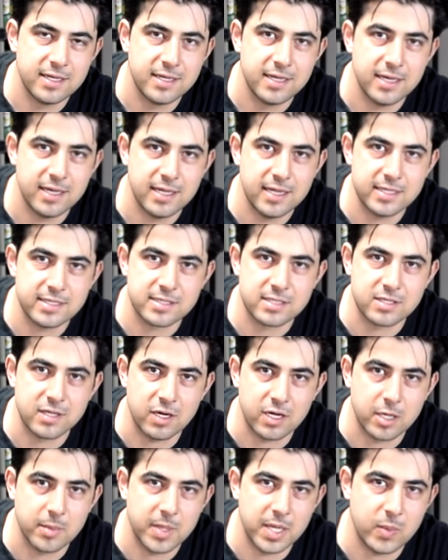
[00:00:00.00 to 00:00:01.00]
uh, let's
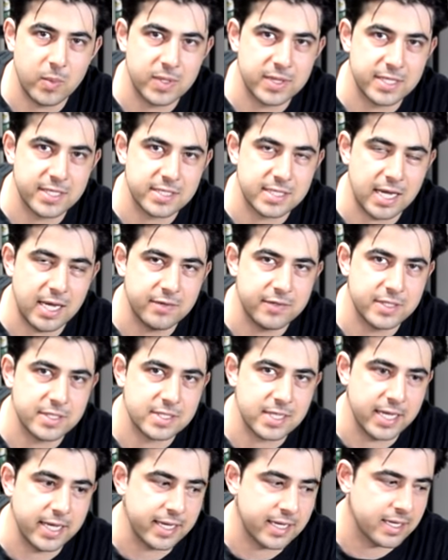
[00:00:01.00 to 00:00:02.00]
talk about what the sound
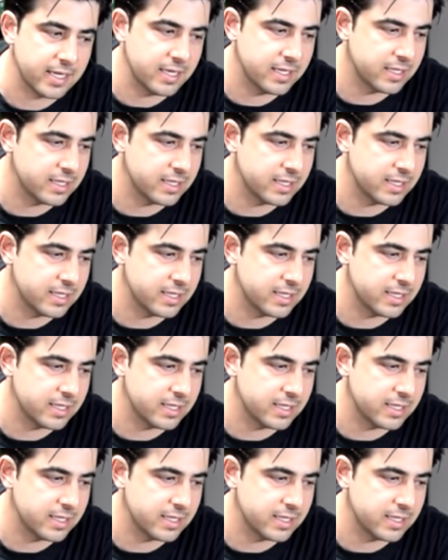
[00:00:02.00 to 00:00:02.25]
is like. Uh,